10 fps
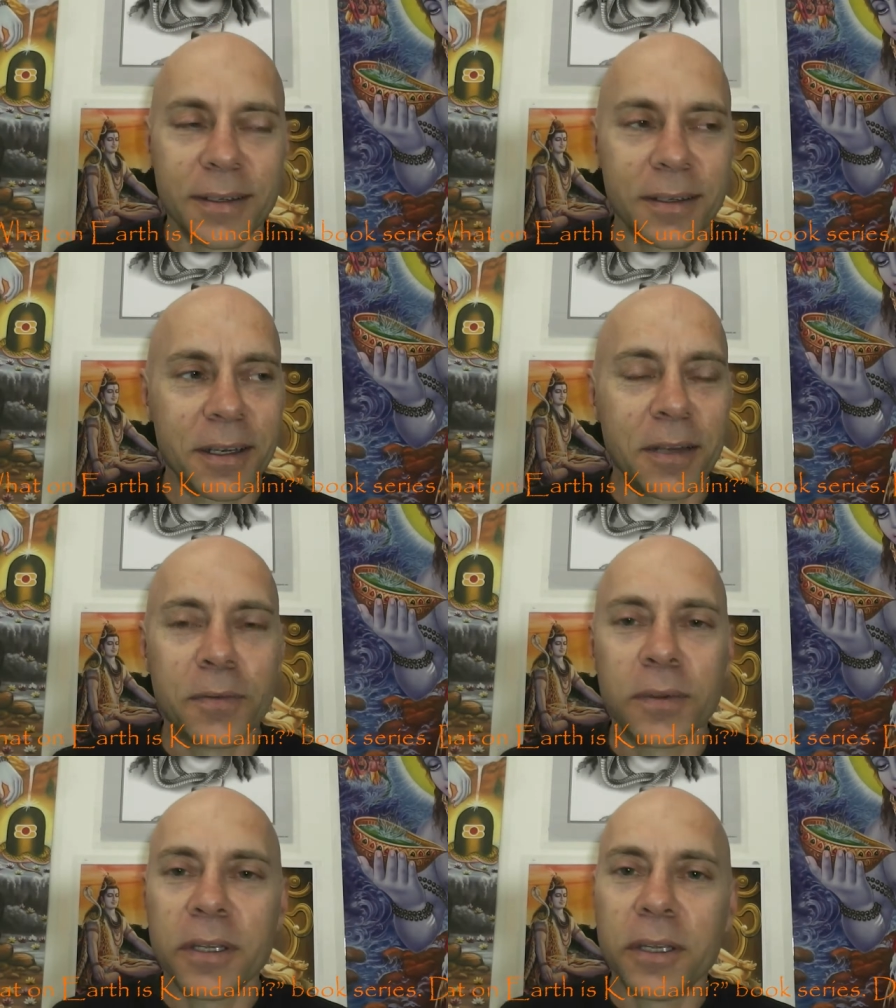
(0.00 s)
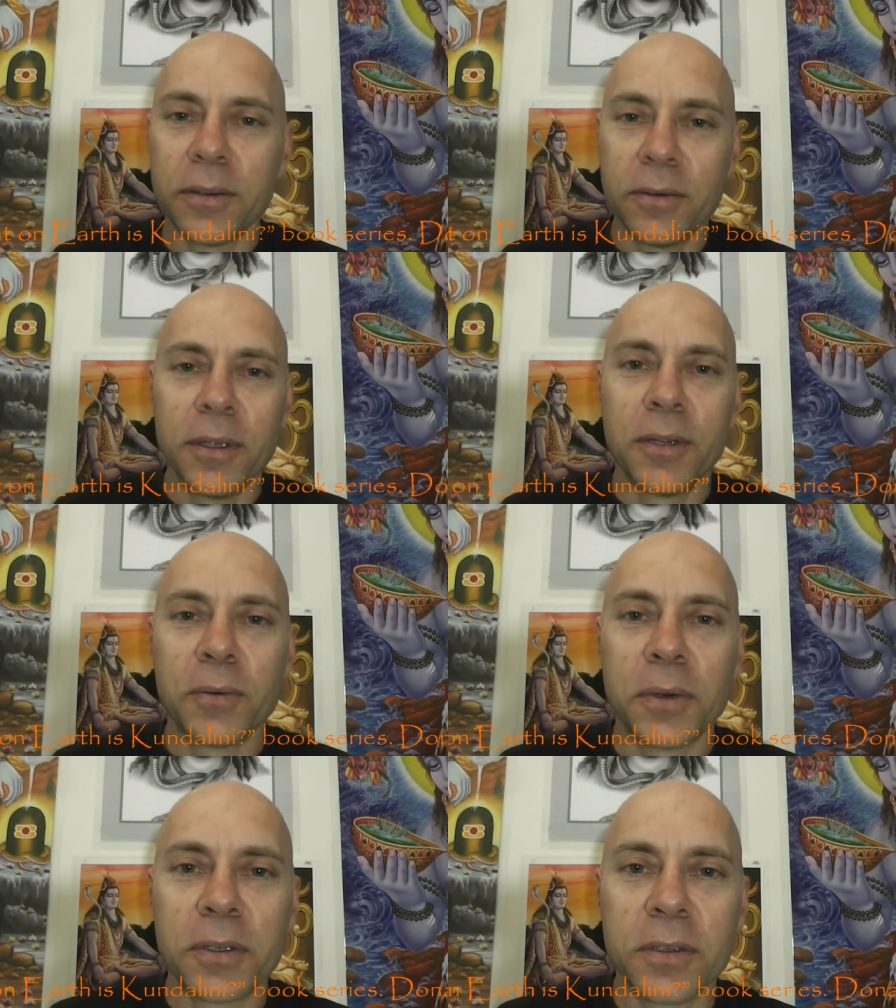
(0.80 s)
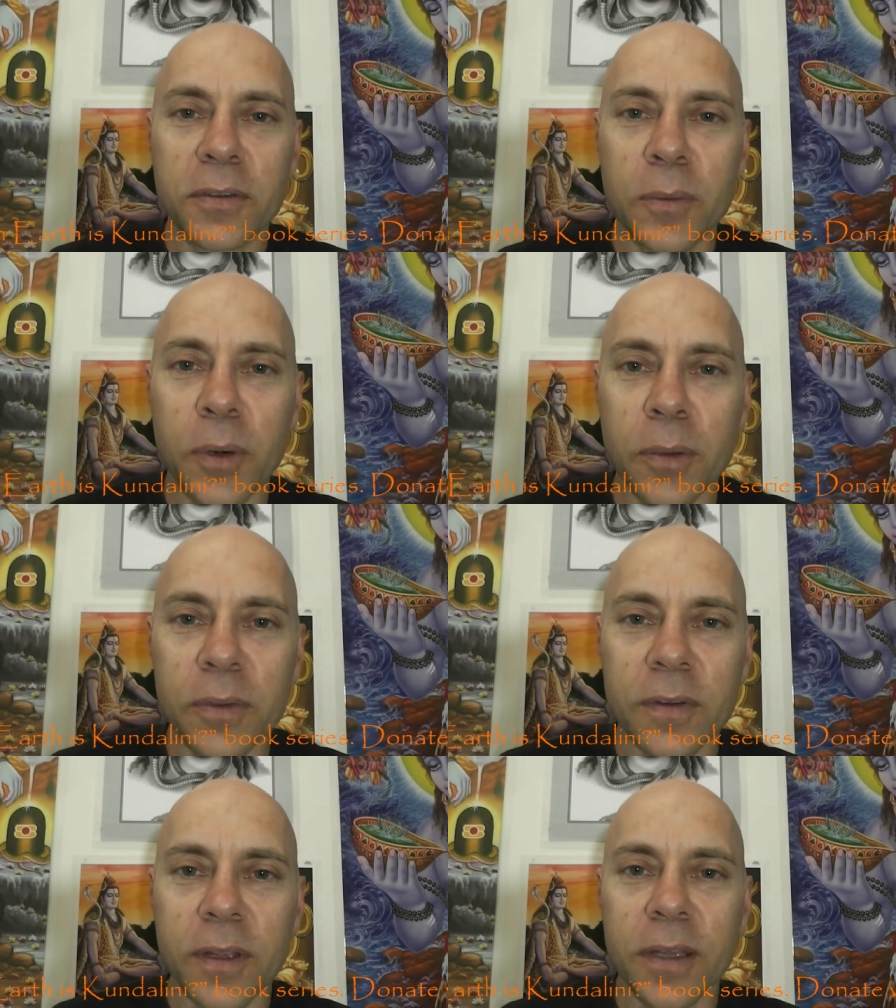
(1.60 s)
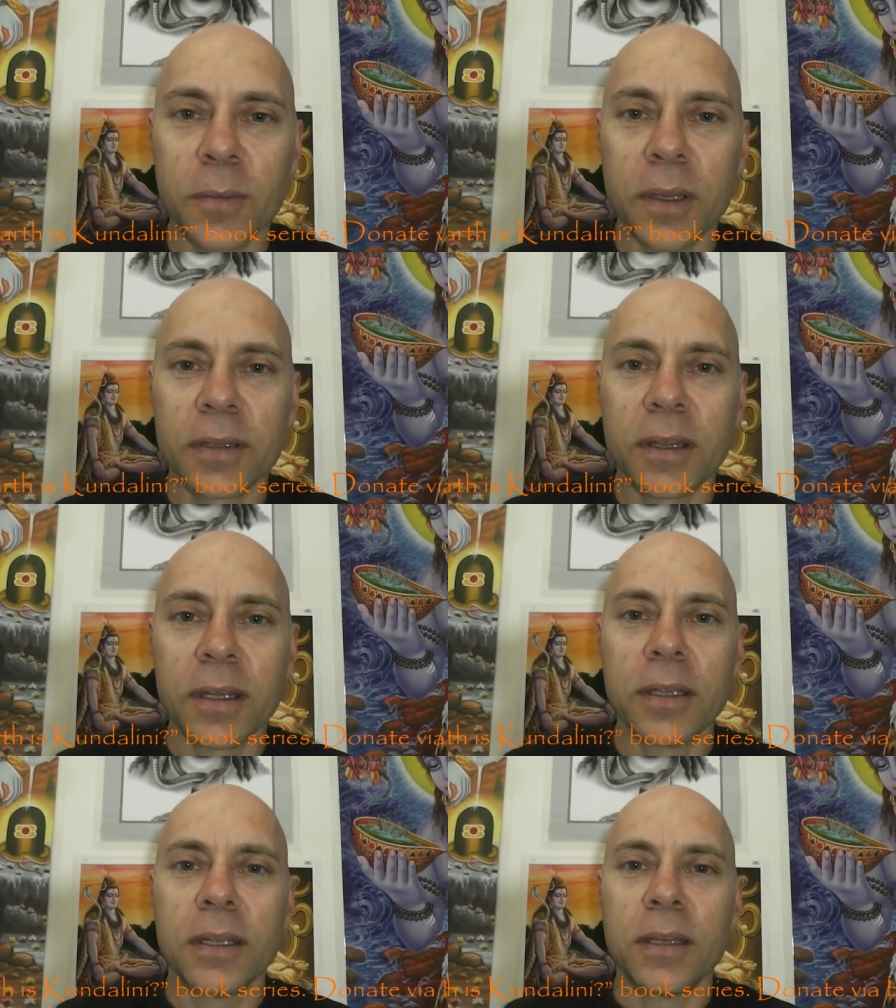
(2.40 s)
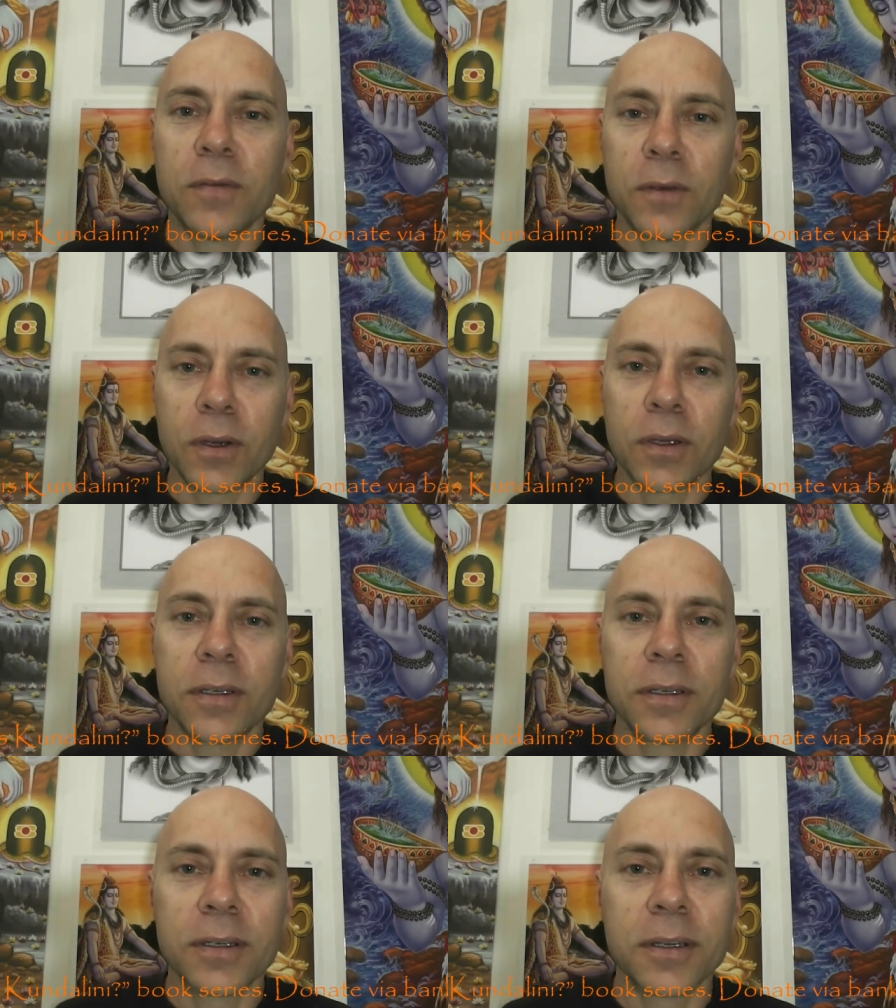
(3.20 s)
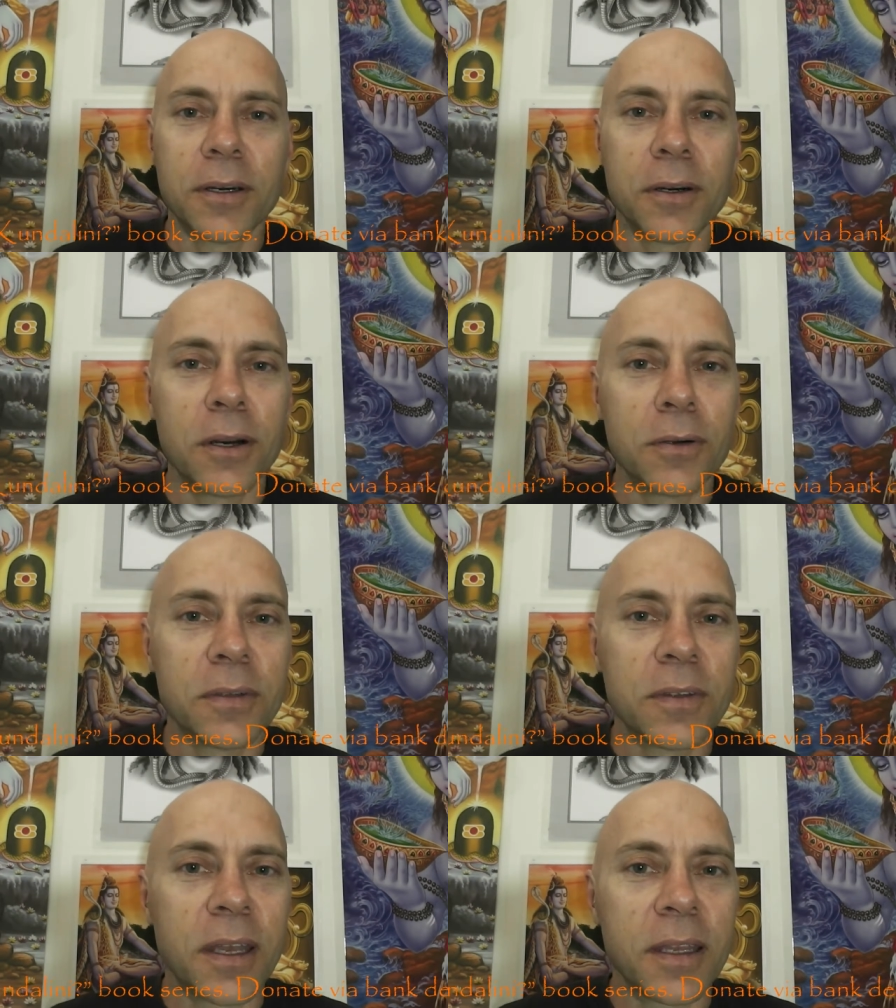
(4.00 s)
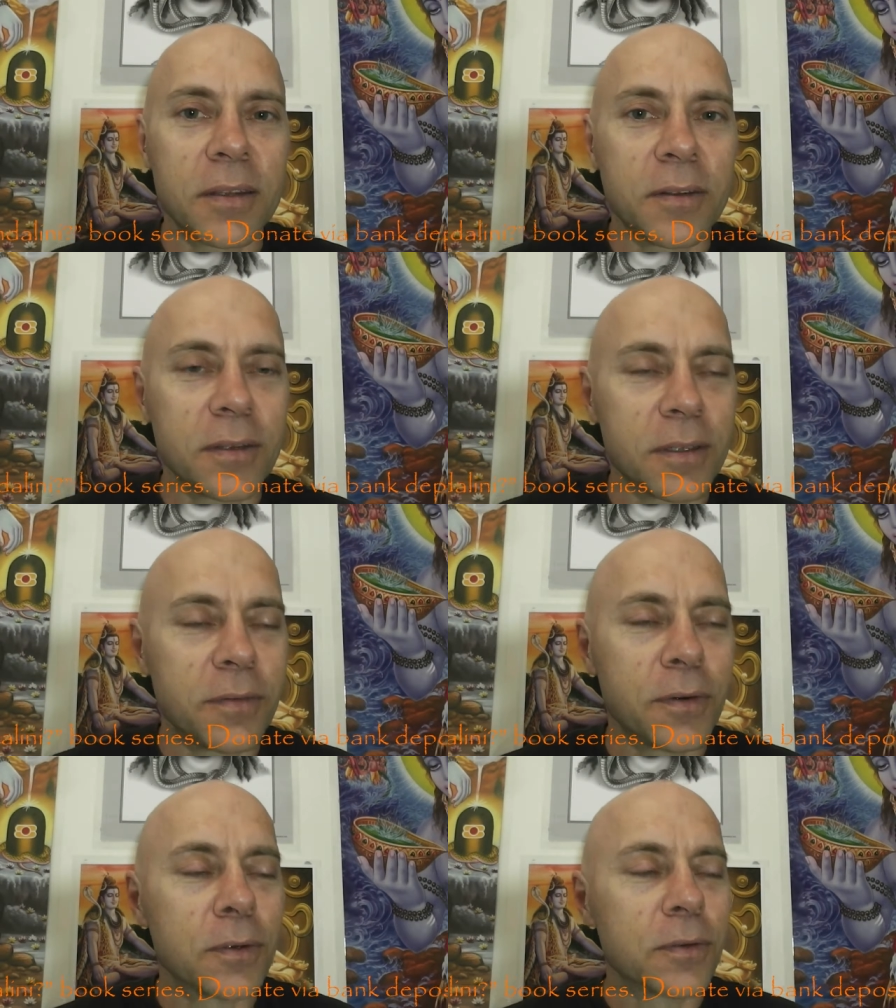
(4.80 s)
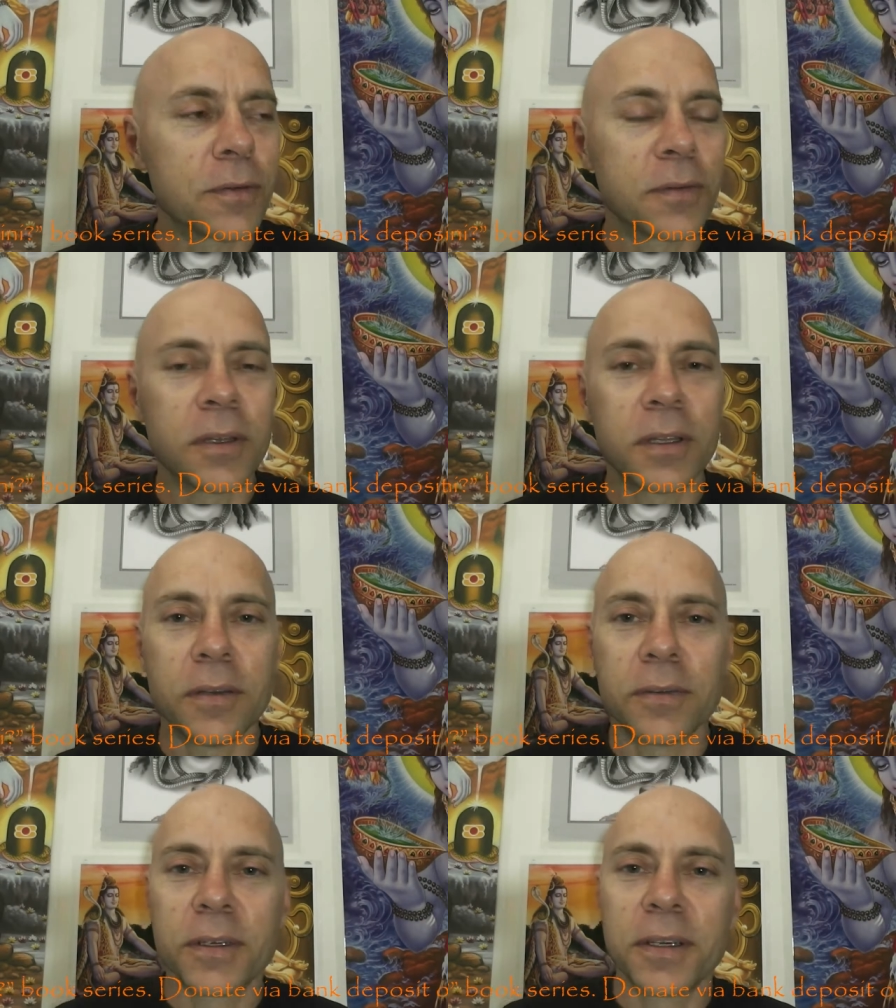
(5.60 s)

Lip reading: Hopefully he reaches the promised land one day. If not, I'll hold his hand until he falls off the cliff.